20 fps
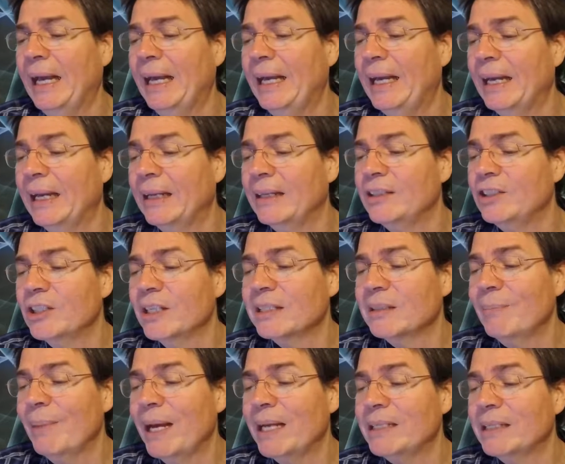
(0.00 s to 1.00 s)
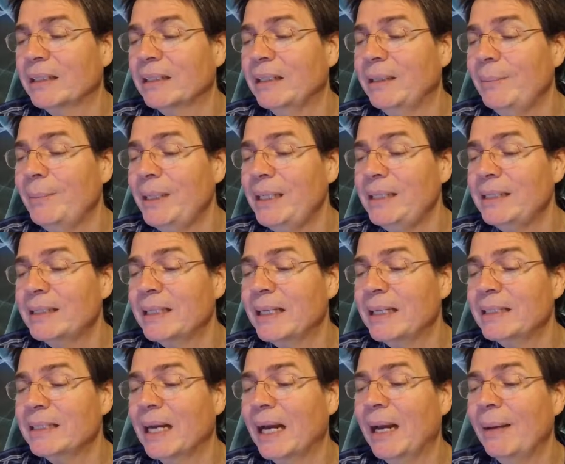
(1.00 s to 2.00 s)
And Just Magically Me
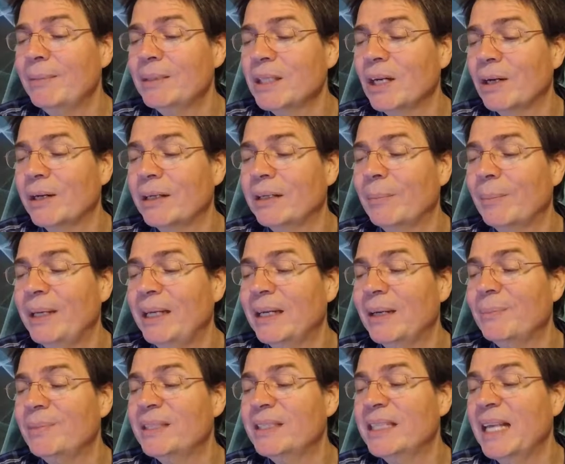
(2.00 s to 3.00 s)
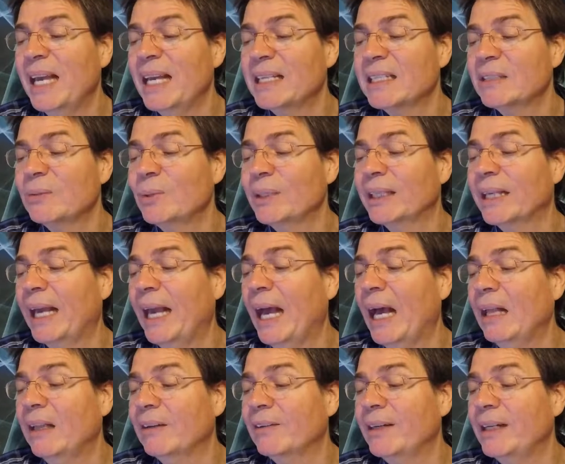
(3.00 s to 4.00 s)
says, I'm starting to be obsessed with
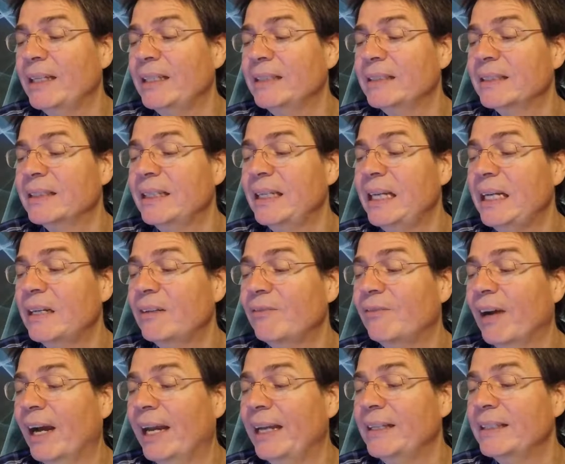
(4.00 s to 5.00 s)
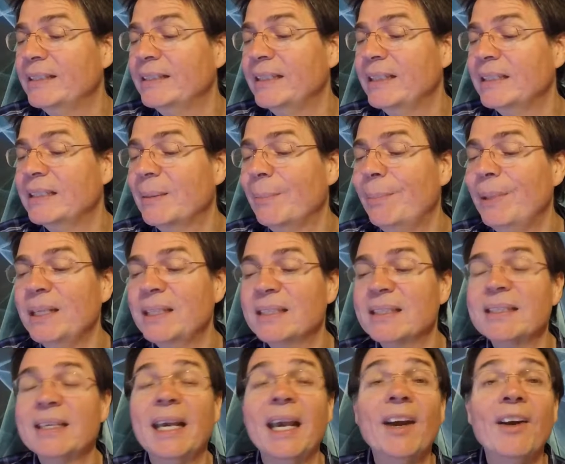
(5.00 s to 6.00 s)
calories. Need advice. It's a bit
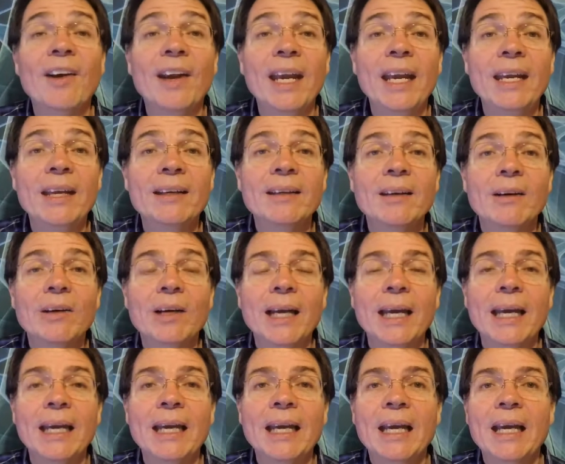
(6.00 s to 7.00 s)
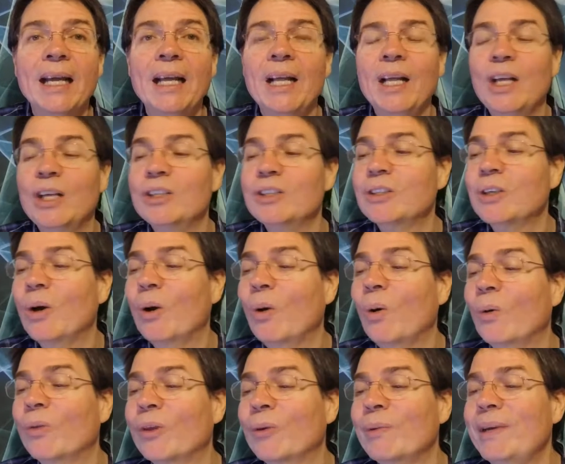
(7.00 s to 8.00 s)
scary. Okay,
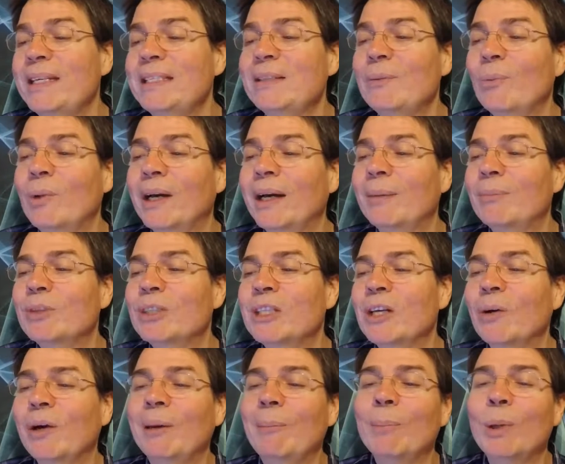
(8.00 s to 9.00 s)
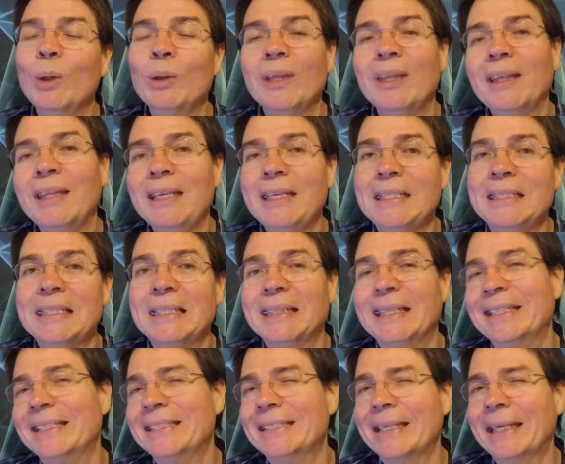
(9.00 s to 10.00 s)
so the reason why I'm showing both of these in
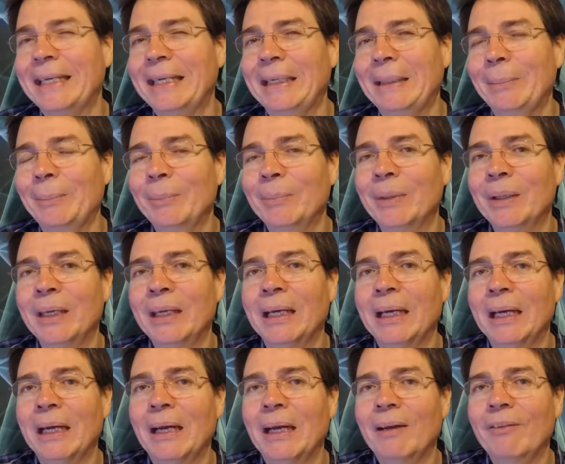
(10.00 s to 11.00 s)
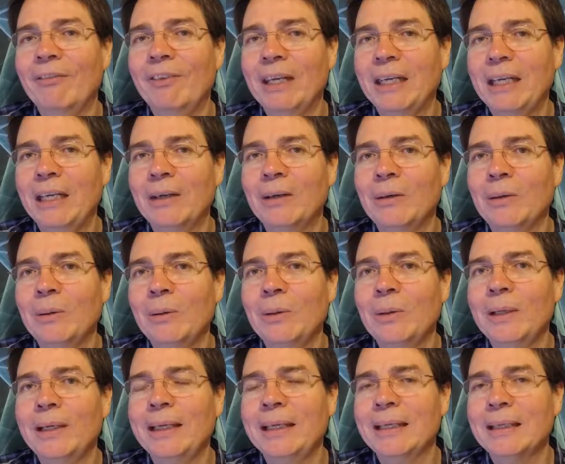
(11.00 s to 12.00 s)
the same
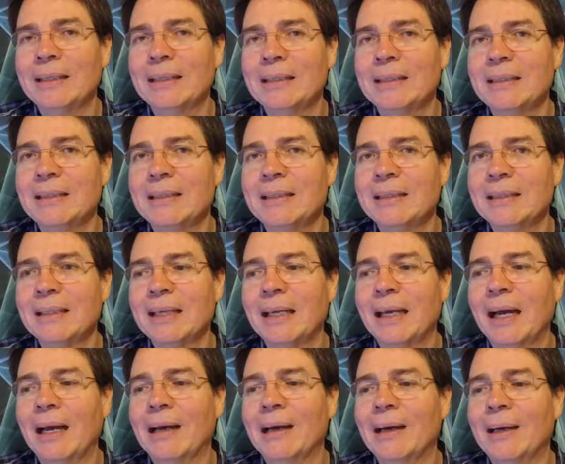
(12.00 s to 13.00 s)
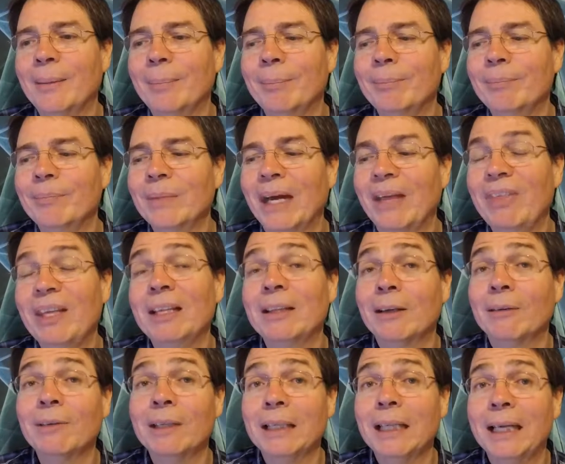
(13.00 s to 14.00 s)
video is I think
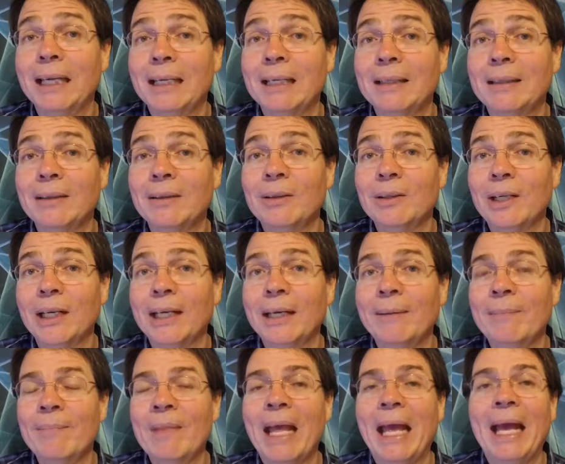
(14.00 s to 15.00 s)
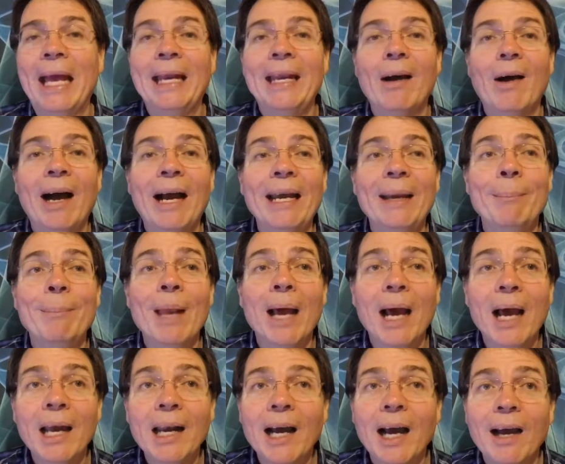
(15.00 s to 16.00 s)
they're related. Okay, now I am
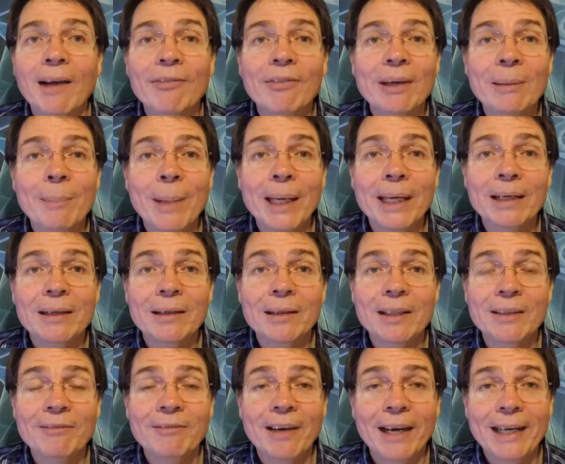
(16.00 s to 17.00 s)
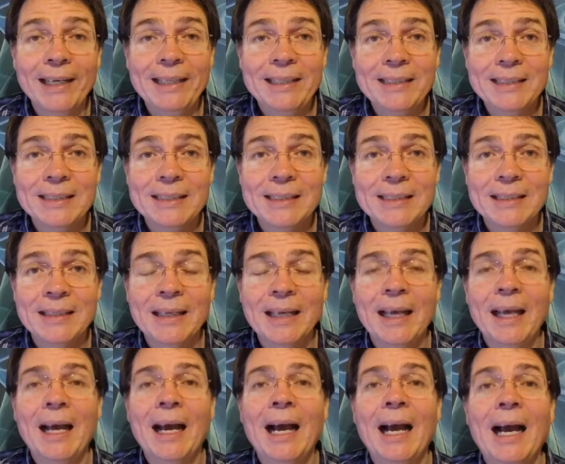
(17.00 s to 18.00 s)
not offering medical advice.
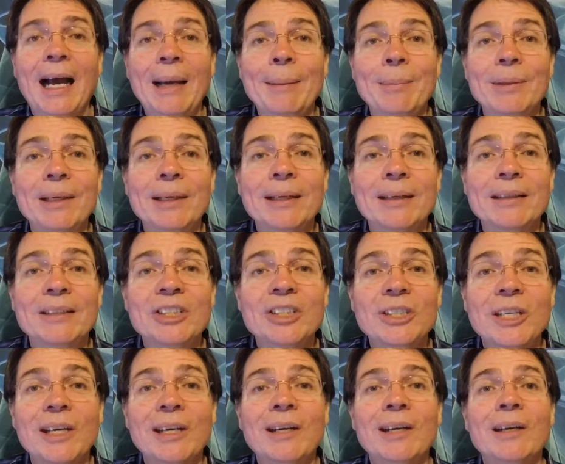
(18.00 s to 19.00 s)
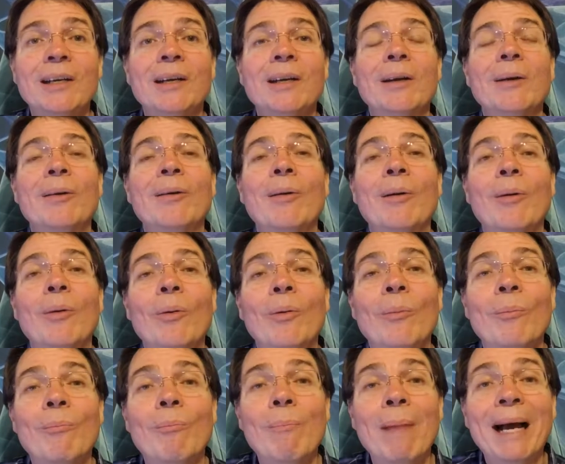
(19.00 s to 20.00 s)
I'm going to share
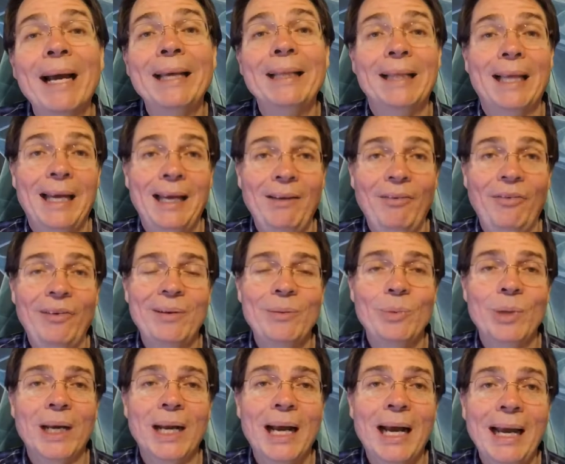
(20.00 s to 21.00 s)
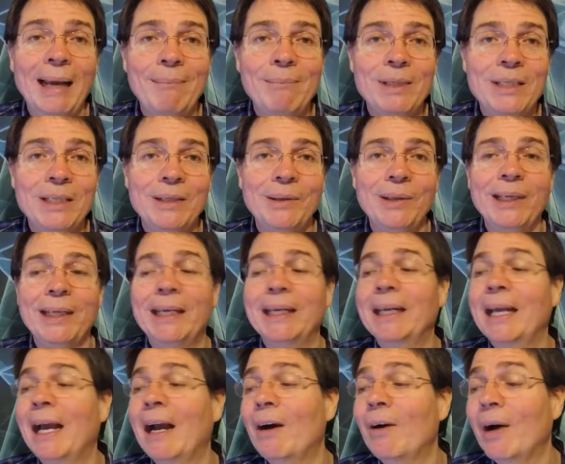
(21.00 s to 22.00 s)
my life and what I'm doing
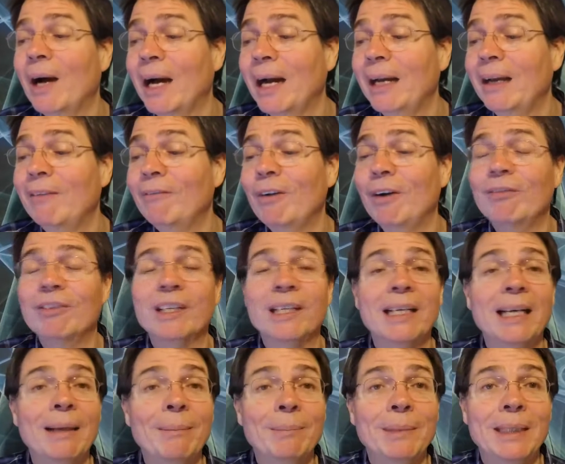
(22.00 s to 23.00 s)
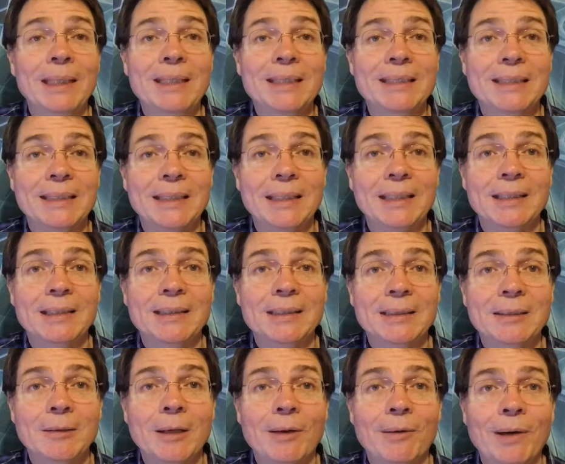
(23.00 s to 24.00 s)
and how I have overcome these things.
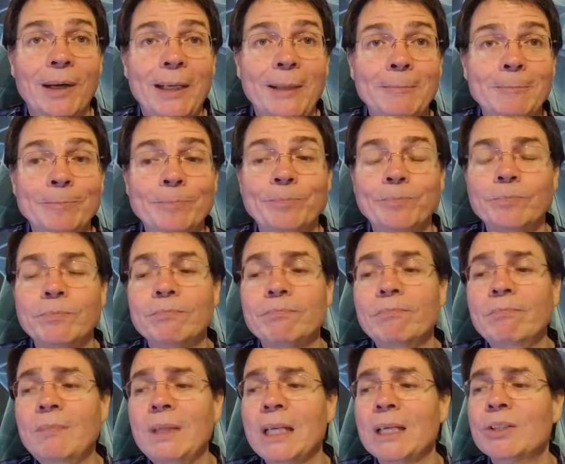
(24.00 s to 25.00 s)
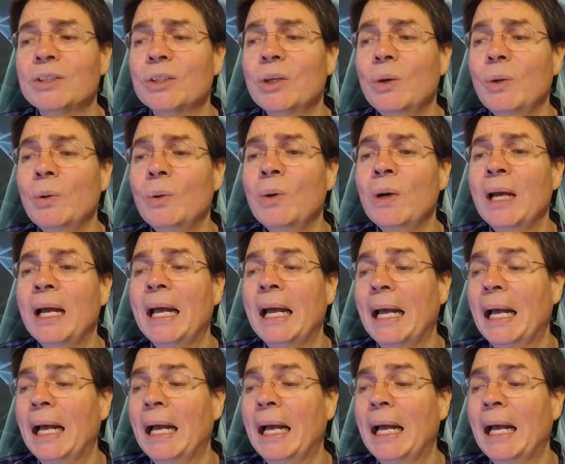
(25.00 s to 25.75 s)
All right, so